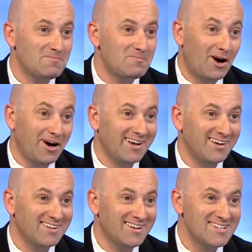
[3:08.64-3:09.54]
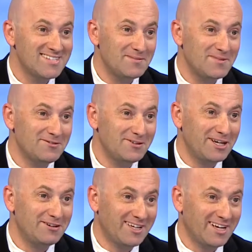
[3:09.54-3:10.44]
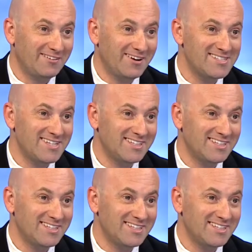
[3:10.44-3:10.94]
market. Something really, really crazy.